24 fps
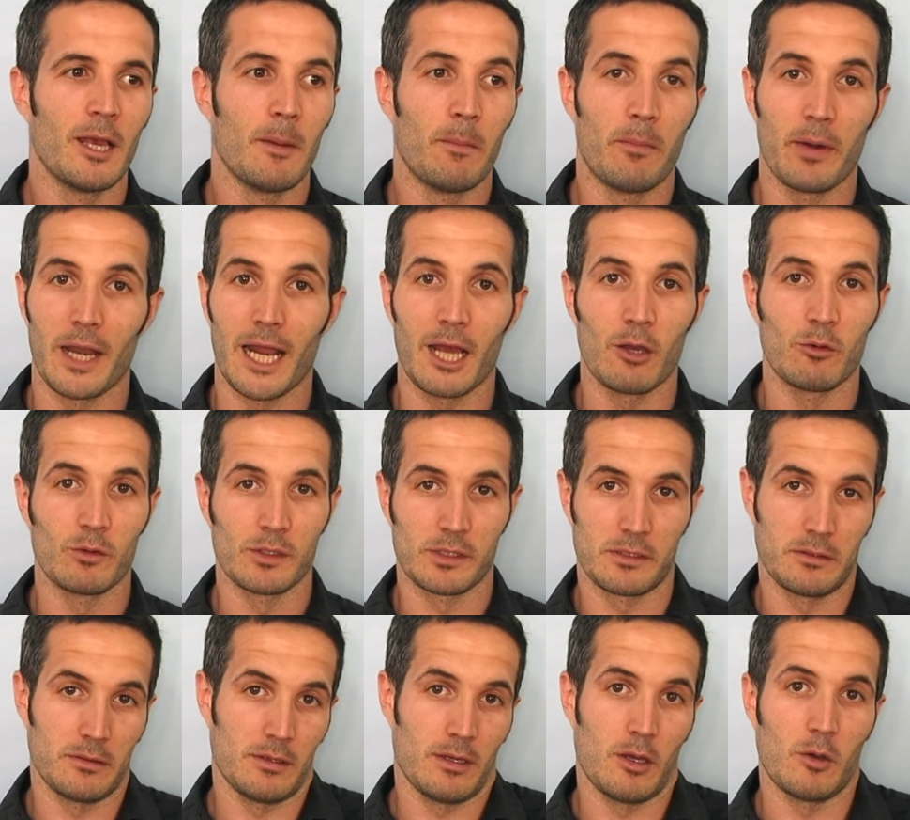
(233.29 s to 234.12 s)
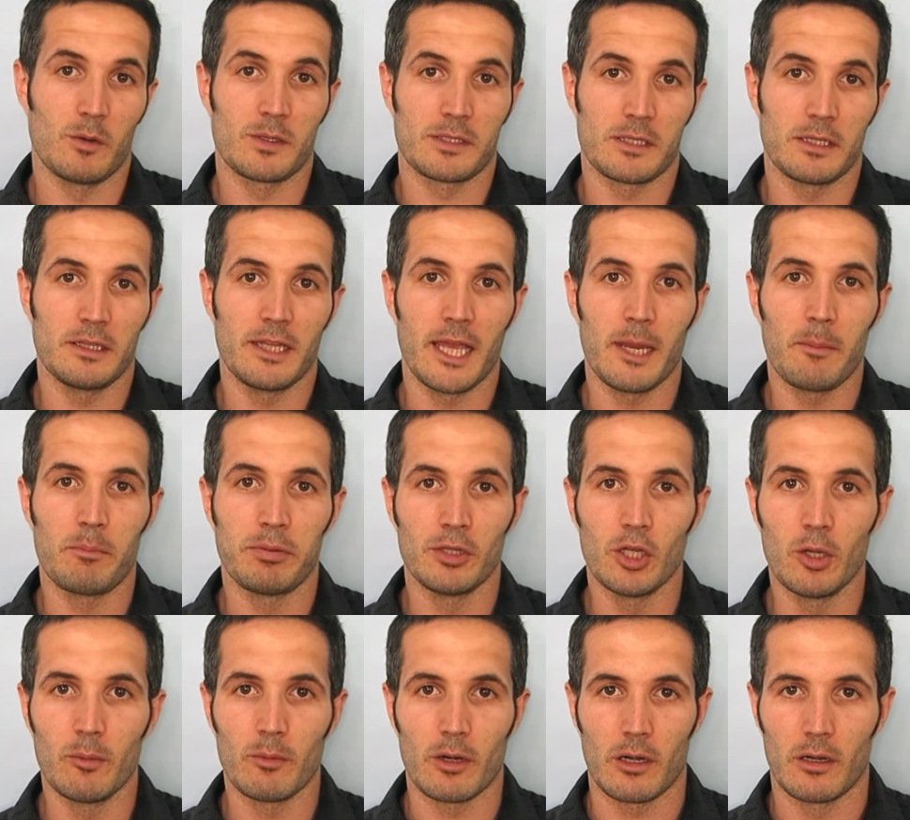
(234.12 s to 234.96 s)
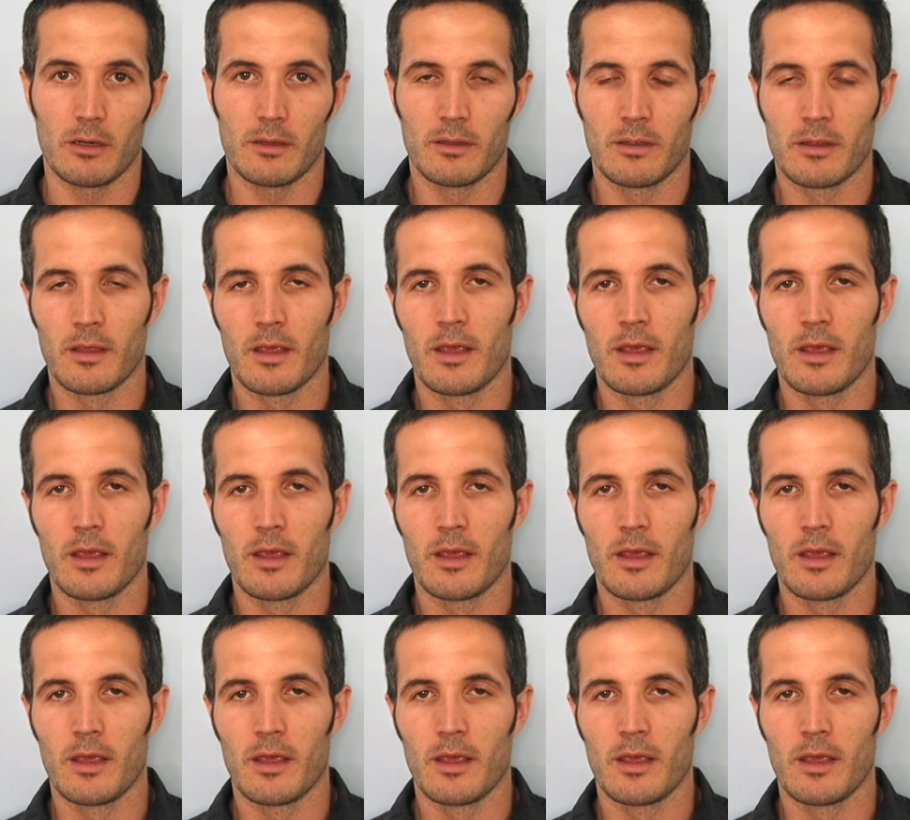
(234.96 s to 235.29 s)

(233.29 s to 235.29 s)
But I was, I was a late bloomer.